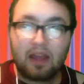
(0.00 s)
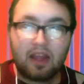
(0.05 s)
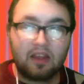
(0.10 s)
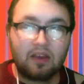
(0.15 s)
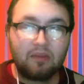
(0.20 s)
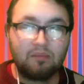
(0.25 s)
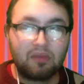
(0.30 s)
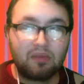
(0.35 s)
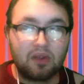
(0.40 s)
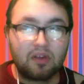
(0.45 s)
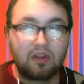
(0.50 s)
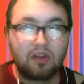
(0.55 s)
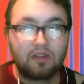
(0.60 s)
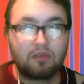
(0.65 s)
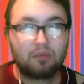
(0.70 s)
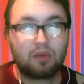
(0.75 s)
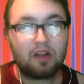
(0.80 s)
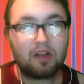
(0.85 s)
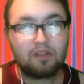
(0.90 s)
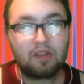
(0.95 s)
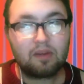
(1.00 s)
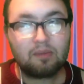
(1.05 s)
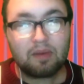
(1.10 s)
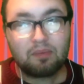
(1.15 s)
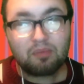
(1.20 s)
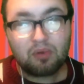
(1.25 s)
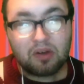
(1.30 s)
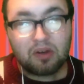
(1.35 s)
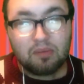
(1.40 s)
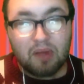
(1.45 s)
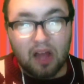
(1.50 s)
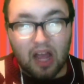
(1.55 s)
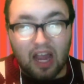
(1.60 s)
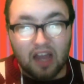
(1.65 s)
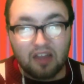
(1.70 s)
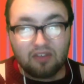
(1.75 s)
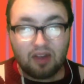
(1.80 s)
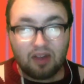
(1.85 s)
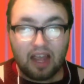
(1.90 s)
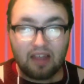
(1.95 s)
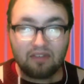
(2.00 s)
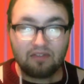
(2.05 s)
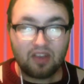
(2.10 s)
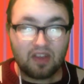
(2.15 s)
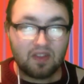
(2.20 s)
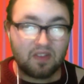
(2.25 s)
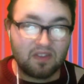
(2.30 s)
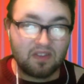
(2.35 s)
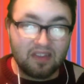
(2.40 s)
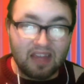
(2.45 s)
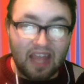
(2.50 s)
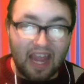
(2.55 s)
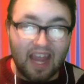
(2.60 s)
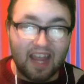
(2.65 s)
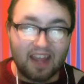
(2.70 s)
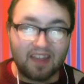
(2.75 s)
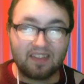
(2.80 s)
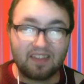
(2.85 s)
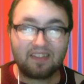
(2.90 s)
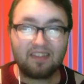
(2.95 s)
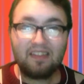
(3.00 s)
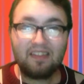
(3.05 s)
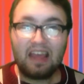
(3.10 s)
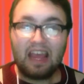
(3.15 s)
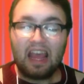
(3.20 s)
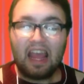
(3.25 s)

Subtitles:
computer, as well as on my portable hard drive, just in case.